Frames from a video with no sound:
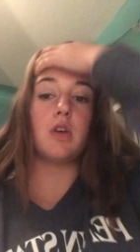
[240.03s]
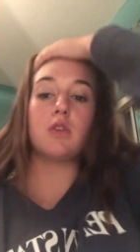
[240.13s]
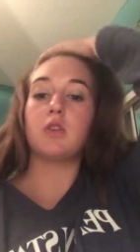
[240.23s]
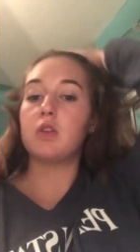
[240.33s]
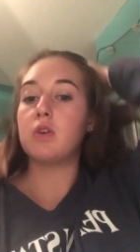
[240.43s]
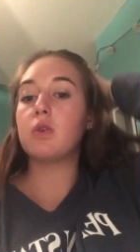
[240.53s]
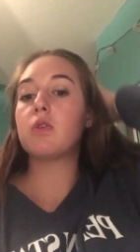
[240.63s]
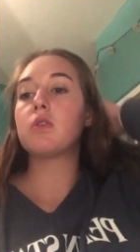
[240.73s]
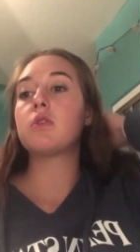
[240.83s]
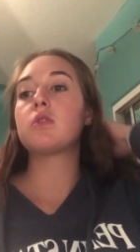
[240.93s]
too.
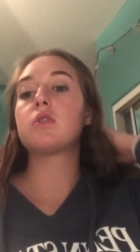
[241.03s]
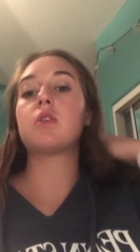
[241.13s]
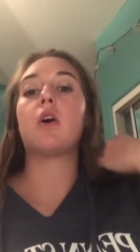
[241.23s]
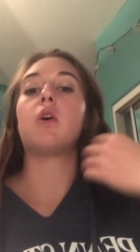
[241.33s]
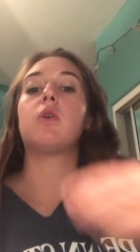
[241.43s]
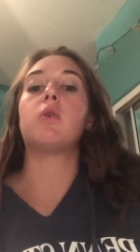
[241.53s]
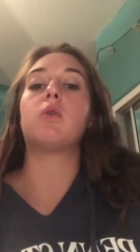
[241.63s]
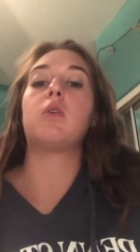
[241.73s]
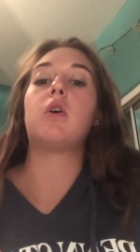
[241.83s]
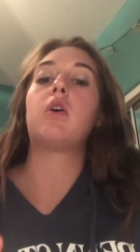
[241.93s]

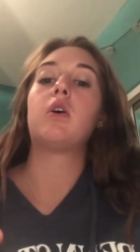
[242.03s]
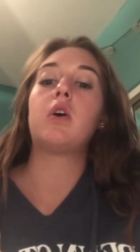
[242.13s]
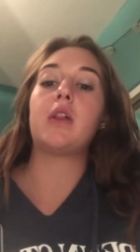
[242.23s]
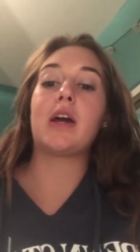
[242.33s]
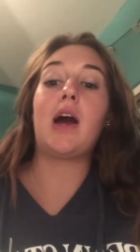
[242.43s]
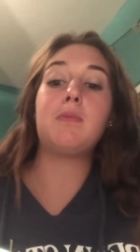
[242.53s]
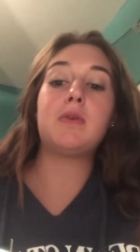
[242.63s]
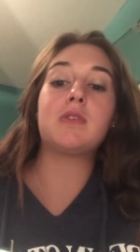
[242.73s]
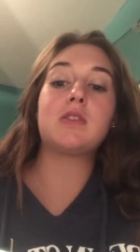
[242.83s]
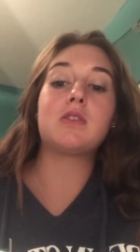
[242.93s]
So, like, I'm
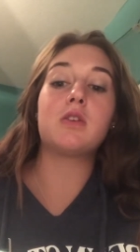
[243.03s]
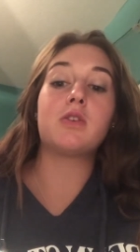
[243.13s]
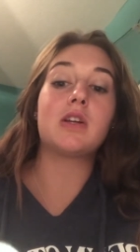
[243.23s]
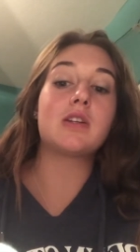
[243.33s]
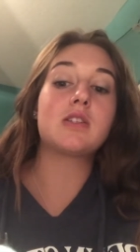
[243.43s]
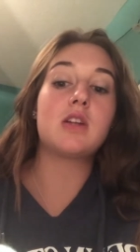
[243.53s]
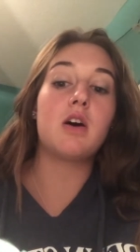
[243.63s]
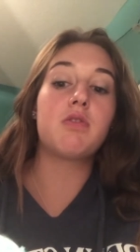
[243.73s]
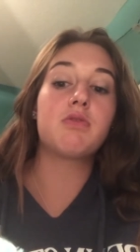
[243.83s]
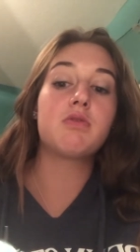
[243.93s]
even still learning
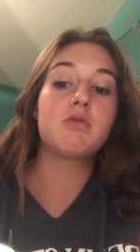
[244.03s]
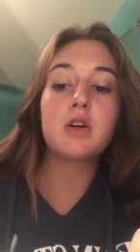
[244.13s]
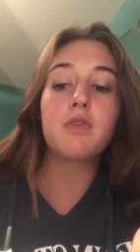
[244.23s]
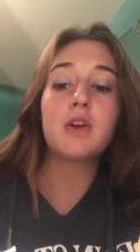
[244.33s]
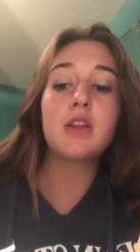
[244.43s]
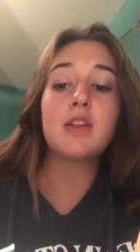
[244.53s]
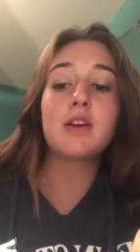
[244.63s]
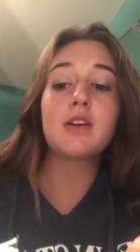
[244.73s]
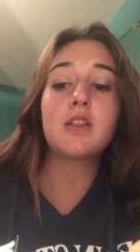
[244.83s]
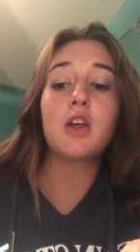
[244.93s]
stuff. So if
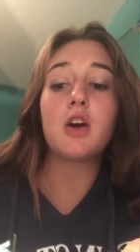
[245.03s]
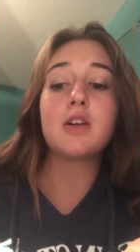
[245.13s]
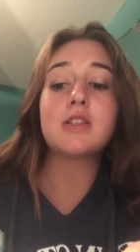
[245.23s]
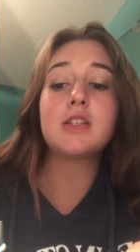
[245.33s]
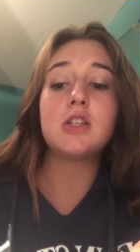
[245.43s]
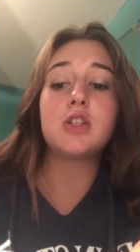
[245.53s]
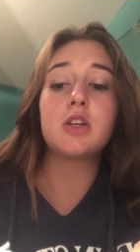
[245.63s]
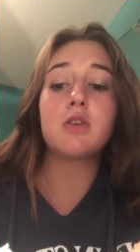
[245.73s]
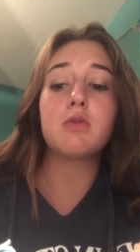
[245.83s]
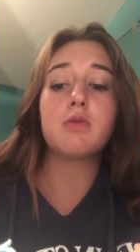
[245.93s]
anything, the yarn is teaching
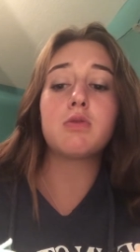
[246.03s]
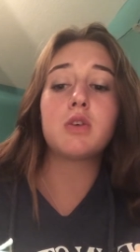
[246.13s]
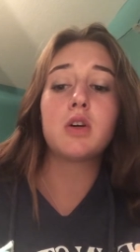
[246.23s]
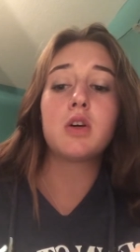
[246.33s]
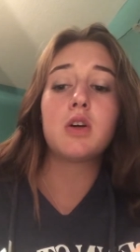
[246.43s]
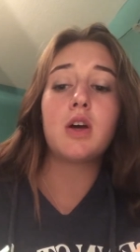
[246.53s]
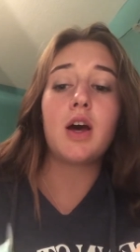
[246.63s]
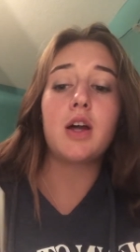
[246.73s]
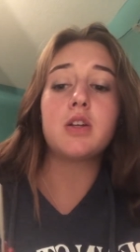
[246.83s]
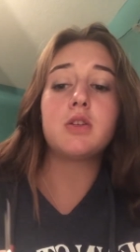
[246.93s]
you
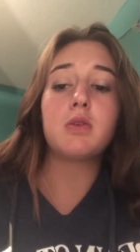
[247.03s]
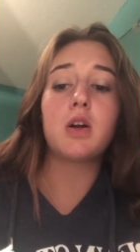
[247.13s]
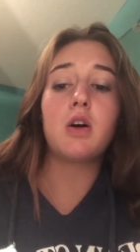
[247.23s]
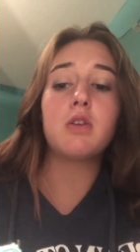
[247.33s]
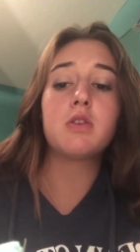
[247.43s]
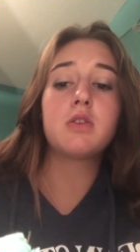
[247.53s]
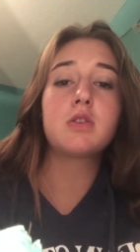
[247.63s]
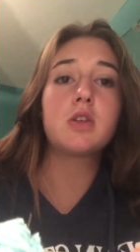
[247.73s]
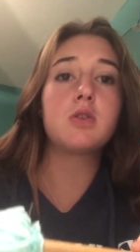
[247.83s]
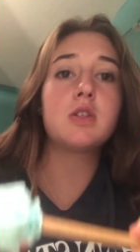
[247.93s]
how to do it all.
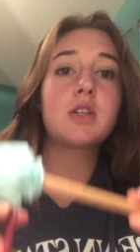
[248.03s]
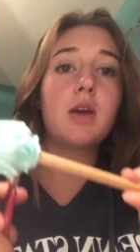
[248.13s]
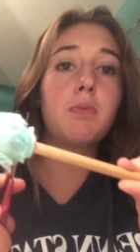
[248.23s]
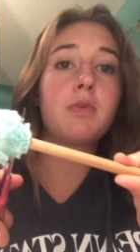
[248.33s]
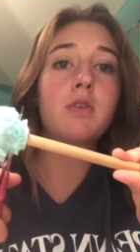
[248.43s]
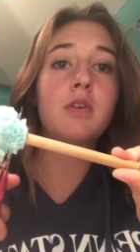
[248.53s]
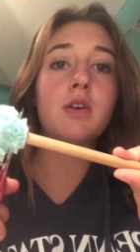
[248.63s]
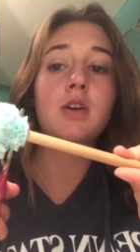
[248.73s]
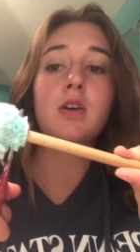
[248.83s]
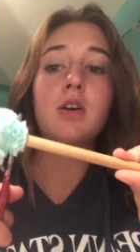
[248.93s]
So just keep
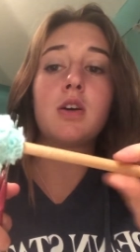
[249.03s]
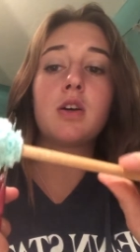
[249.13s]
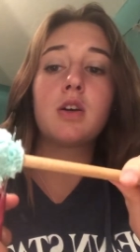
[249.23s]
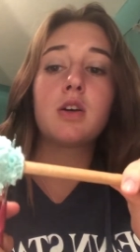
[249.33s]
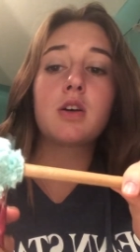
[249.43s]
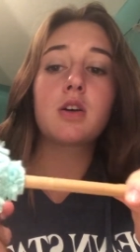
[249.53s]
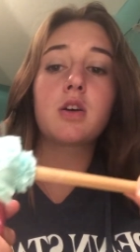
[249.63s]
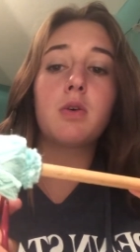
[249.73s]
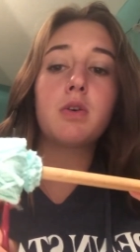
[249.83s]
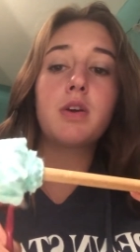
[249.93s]

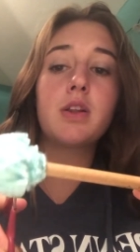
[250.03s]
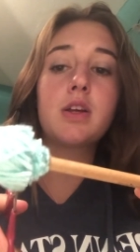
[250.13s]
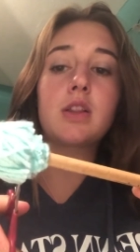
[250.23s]
going around like